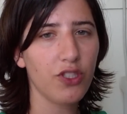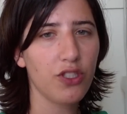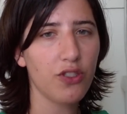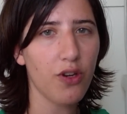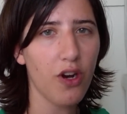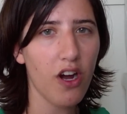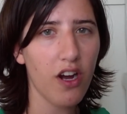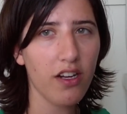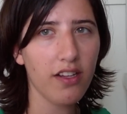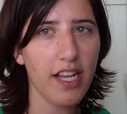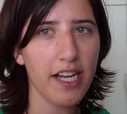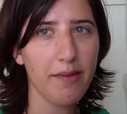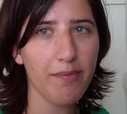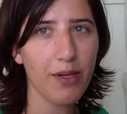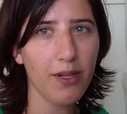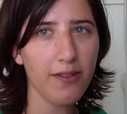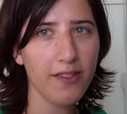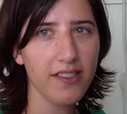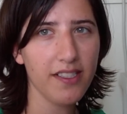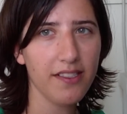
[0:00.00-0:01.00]
strong light
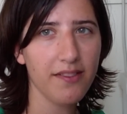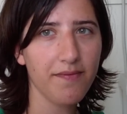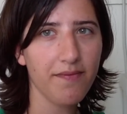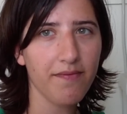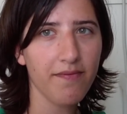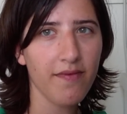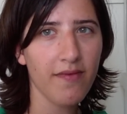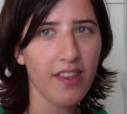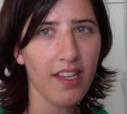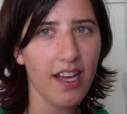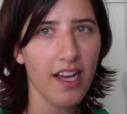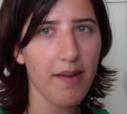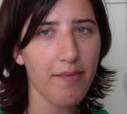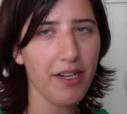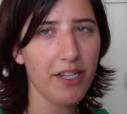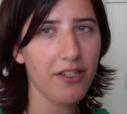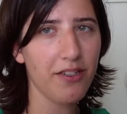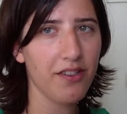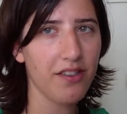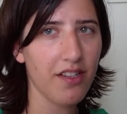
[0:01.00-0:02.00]
pulse and
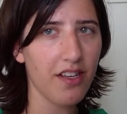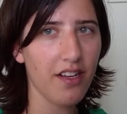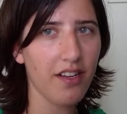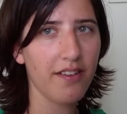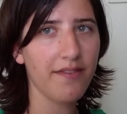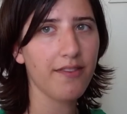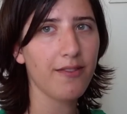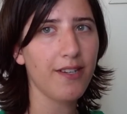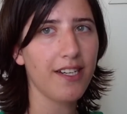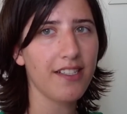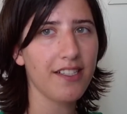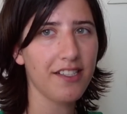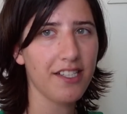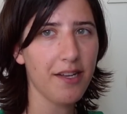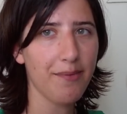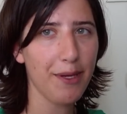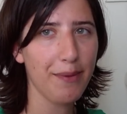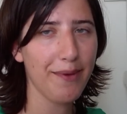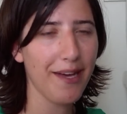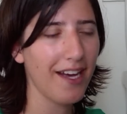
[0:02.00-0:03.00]
measures the fluorescence
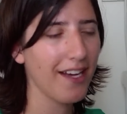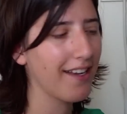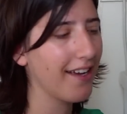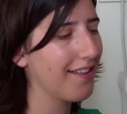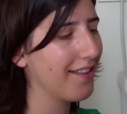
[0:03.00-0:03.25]
coming back,